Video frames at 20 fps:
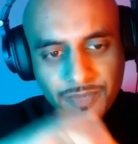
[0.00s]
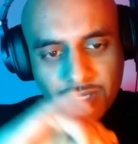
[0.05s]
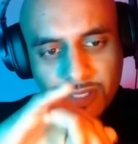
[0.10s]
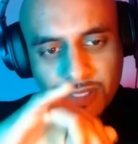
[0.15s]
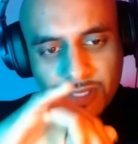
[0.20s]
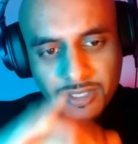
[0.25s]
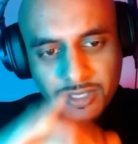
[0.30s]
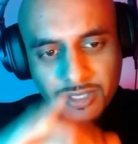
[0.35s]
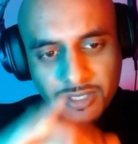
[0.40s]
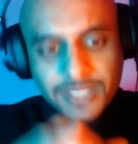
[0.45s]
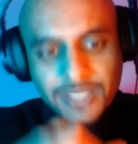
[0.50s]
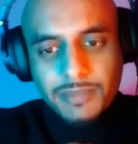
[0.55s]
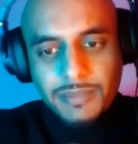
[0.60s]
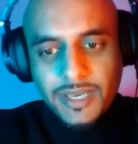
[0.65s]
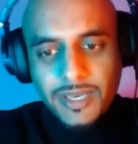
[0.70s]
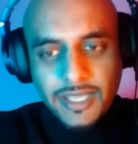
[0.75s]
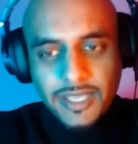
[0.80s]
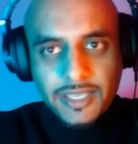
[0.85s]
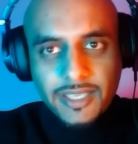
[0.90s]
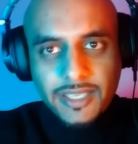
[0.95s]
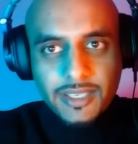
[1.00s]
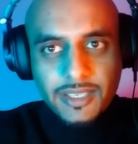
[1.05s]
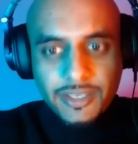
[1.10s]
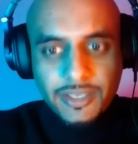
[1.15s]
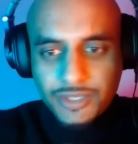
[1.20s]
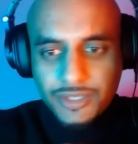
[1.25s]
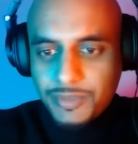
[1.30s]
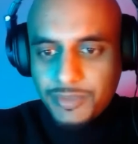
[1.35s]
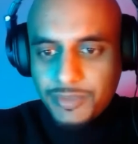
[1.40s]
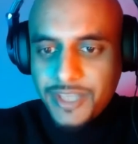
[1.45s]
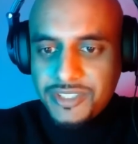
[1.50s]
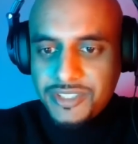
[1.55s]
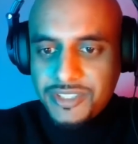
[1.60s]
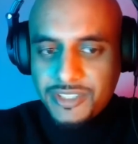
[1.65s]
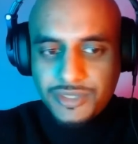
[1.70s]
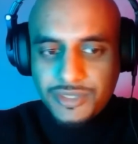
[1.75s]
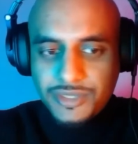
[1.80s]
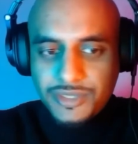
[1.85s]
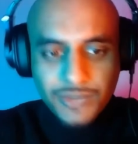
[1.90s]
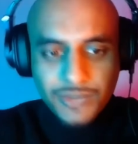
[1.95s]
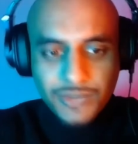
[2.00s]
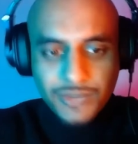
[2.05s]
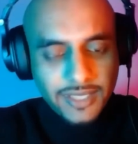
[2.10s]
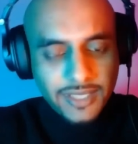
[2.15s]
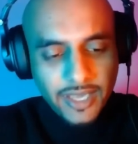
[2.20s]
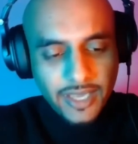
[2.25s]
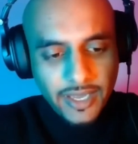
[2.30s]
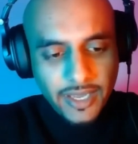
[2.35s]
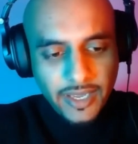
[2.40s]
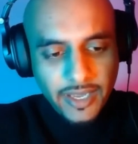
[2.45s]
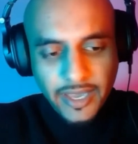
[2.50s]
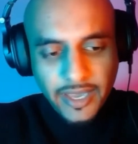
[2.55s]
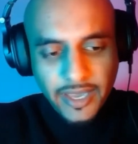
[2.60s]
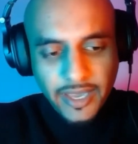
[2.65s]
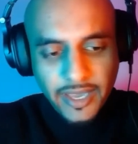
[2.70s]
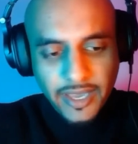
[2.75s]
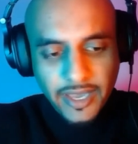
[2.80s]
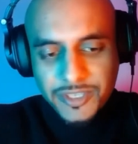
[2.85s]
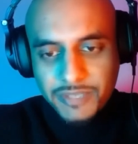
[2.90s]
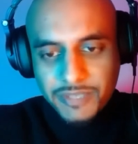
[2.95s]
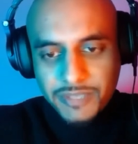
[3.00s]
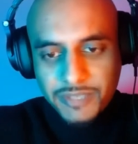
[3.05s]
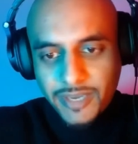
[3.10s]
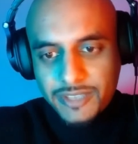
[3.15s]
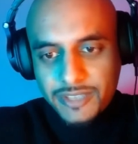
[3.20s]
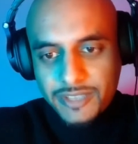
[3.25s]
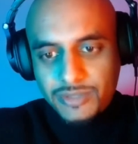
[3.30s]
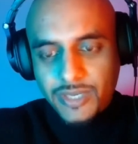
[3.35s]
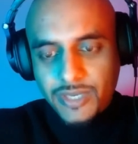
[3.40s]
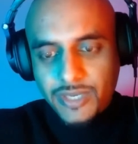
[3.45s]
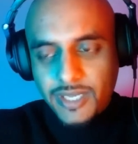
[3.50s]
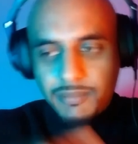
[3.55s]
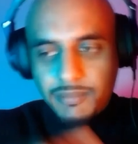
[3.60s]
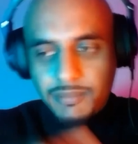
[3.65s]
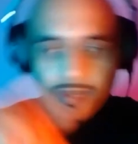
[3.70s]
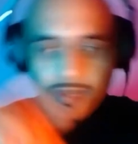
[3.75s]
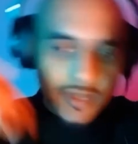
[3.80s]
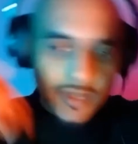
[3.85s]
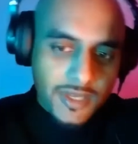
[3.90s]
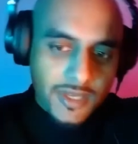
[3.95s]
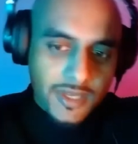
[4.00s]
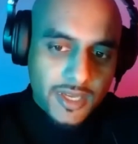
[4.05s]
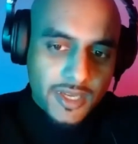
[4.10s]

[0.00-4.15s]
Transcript: you know, think about it, like, you know, you mentioned this too, and I think I haven't mentioned my story yet, but